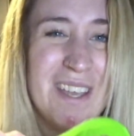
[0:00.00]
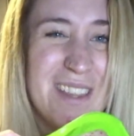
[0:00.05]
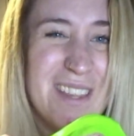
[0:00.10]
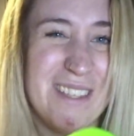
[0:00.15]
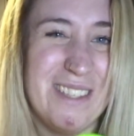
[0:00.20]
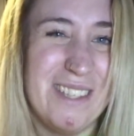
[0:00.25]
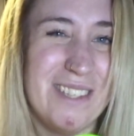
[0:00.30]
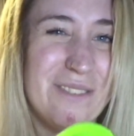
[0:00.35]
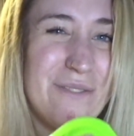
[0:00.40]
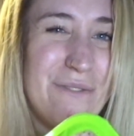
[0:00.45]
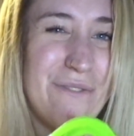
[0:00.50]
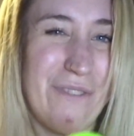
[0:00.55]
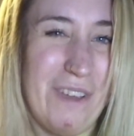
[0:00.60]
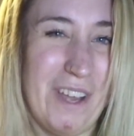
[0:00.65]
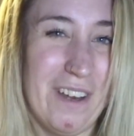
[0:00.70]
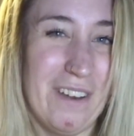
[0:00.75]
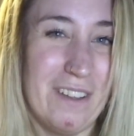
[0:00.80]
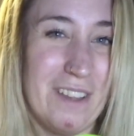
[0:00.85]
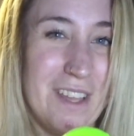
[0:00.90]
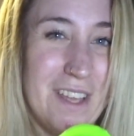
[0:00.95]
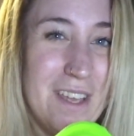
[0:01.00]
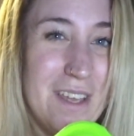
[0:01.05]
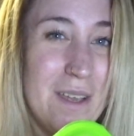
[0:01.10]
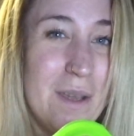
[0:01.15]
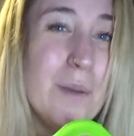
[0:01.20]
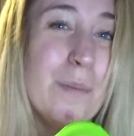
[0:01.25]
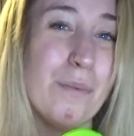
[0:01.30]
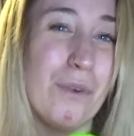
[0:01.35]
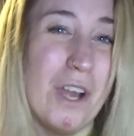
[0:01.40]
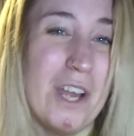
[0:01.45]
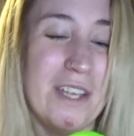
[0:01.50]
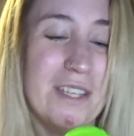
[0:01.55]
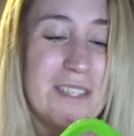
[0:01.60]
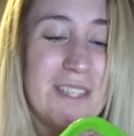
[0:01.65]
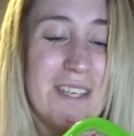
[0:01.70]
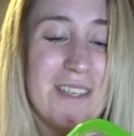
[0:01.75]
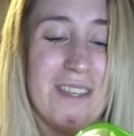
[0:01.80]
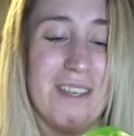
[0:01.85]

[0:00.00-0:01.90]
This is fairly pricey.